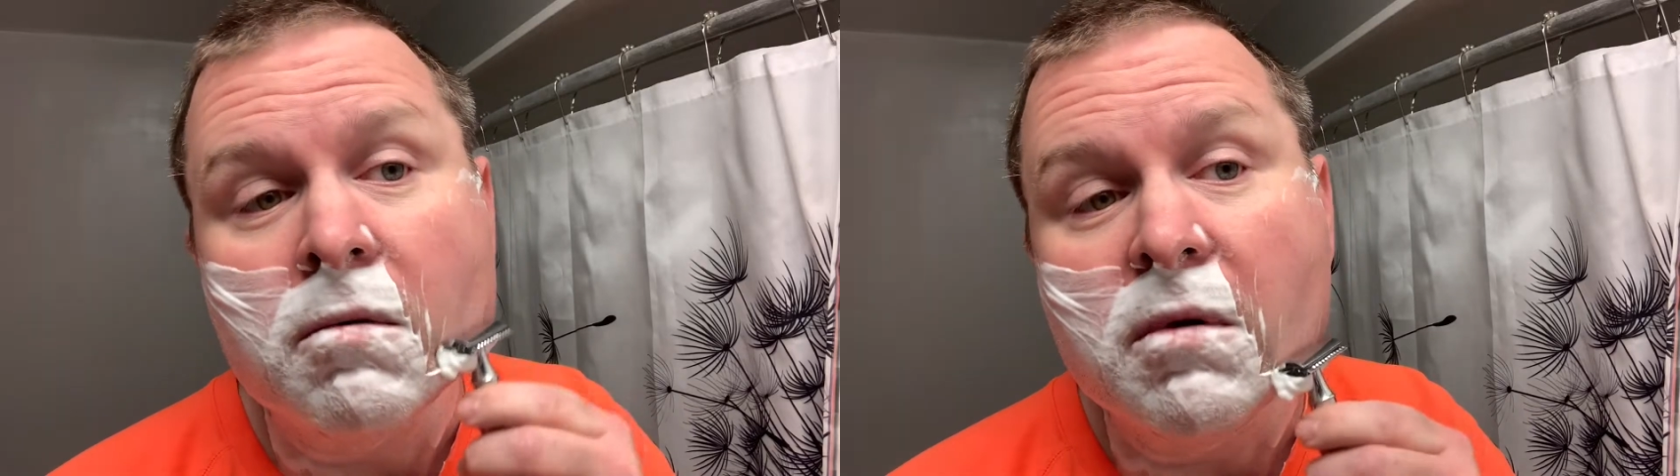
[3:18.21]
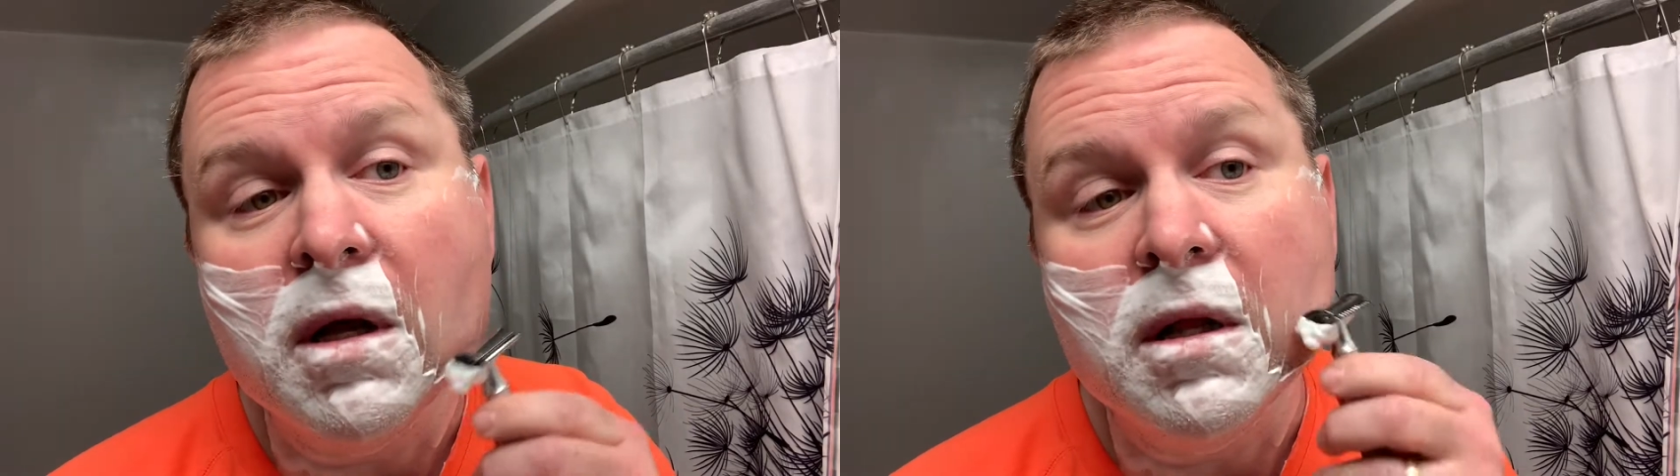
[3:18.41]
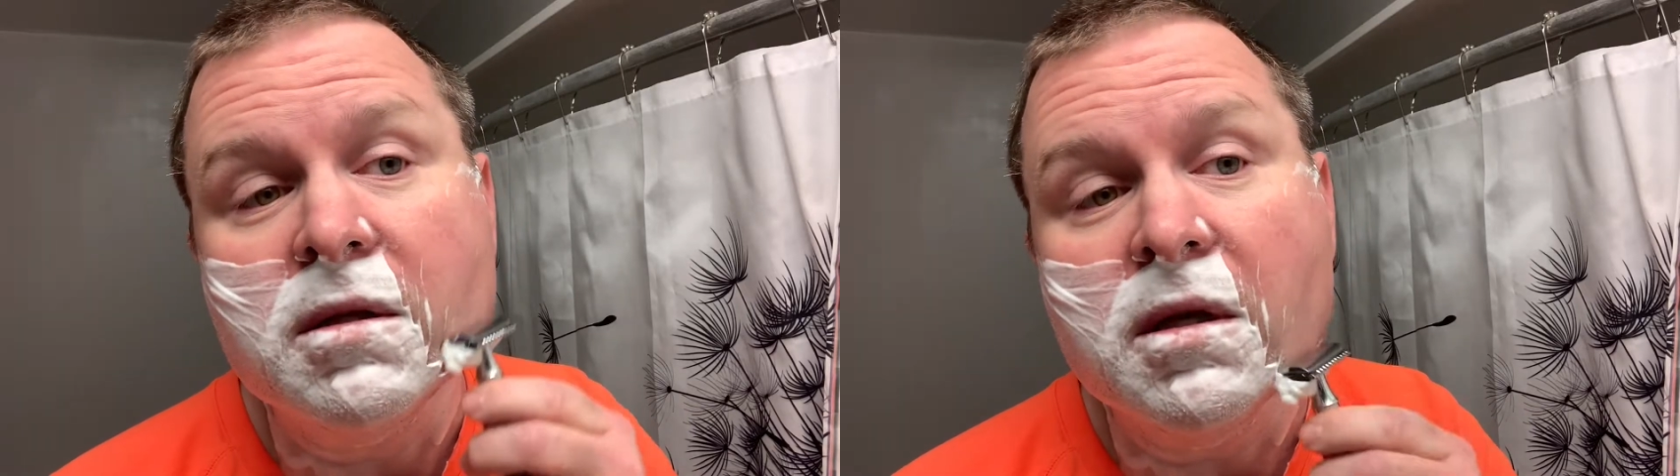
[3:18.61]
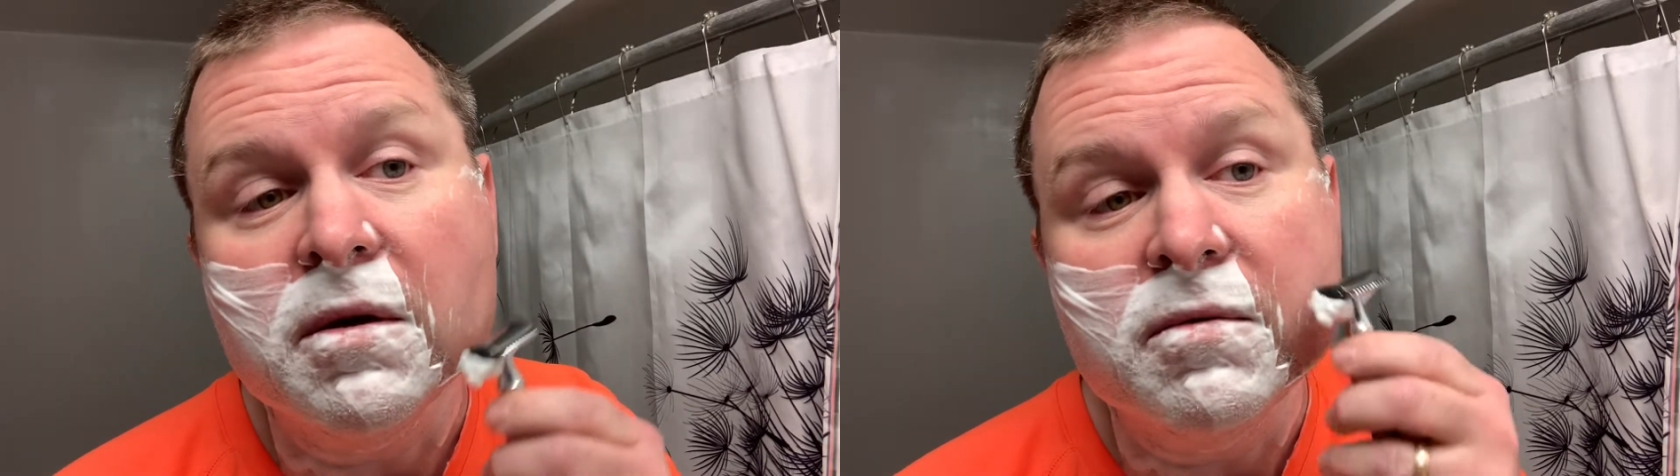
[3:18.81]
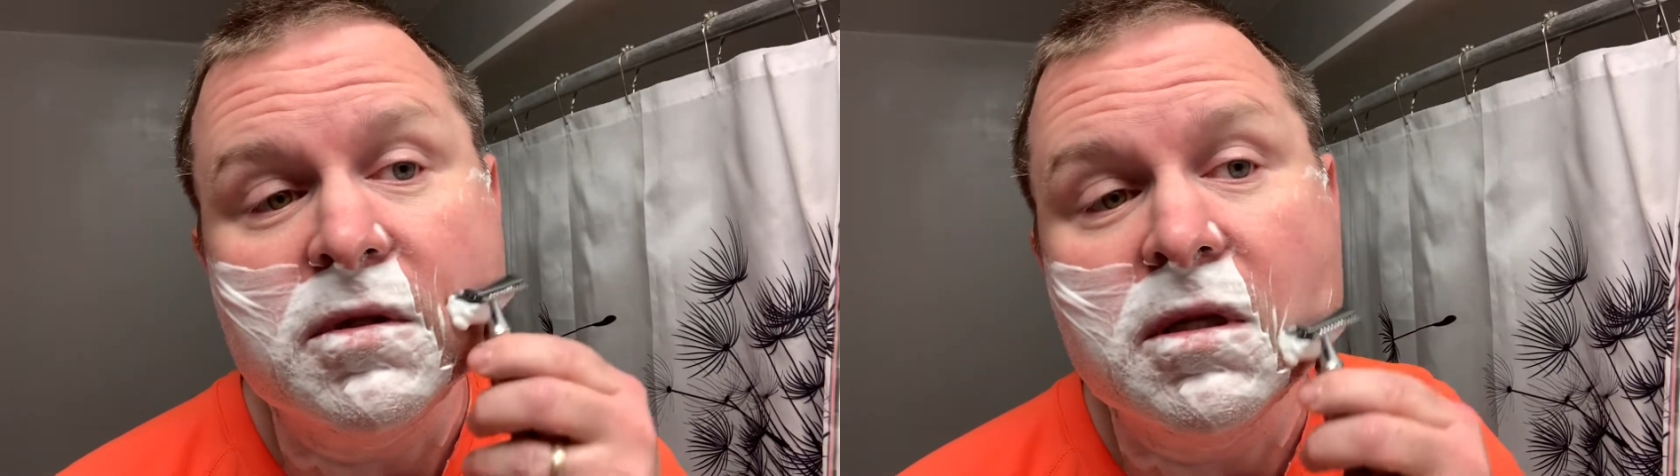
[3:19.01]

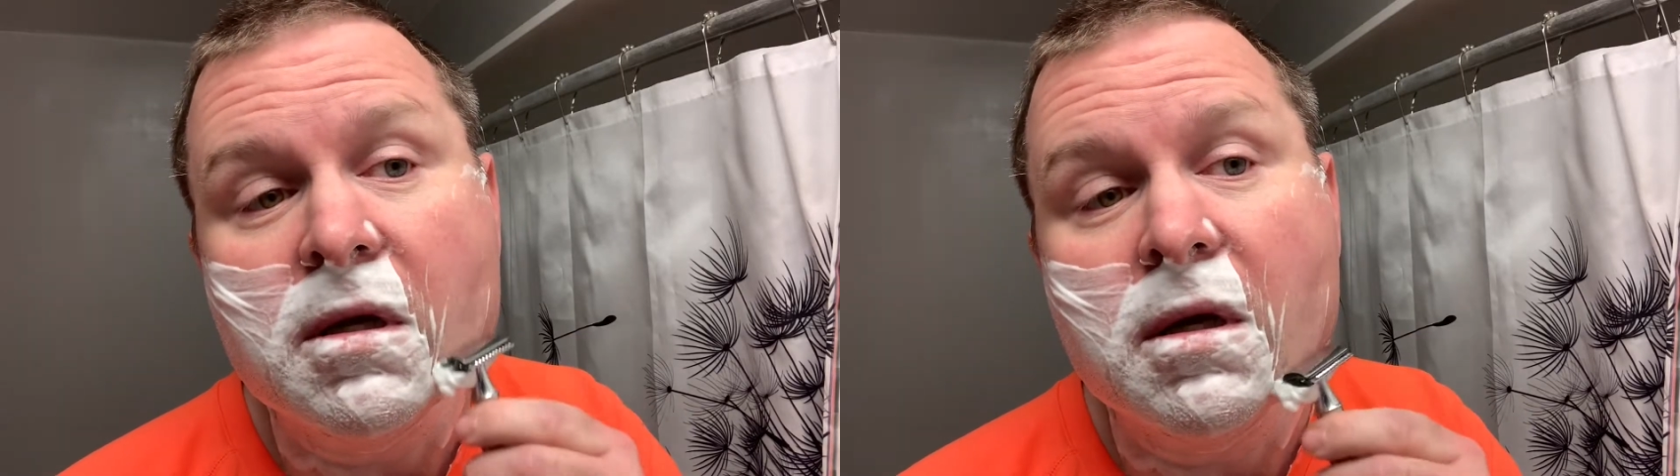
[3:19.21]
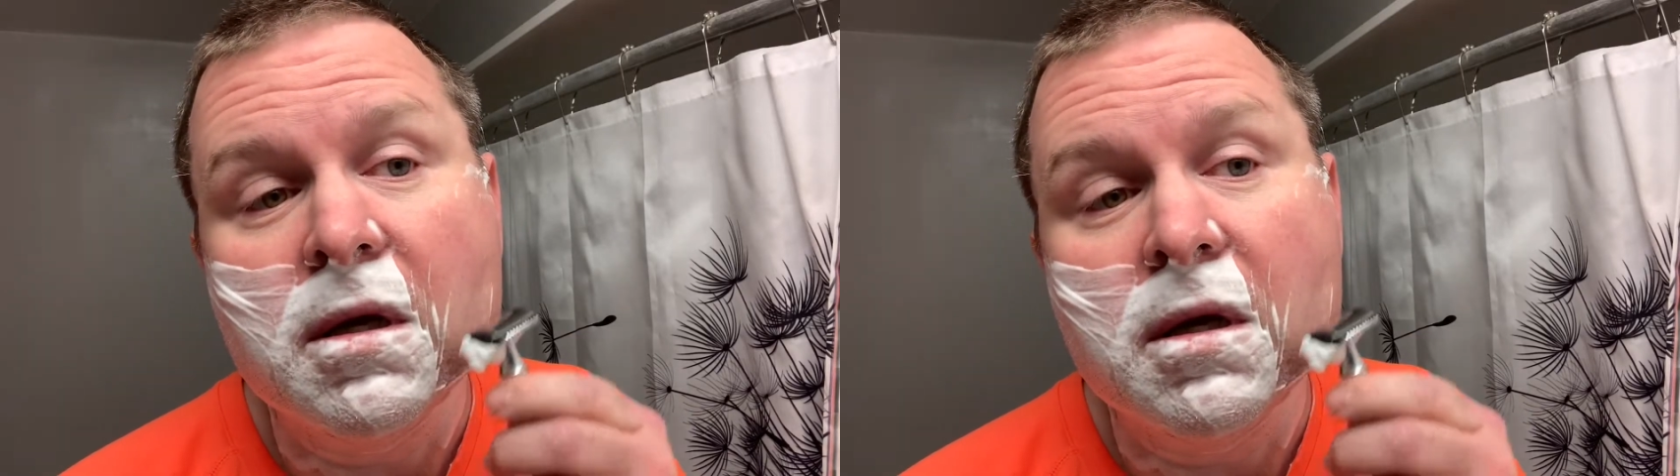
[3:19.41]
relatives'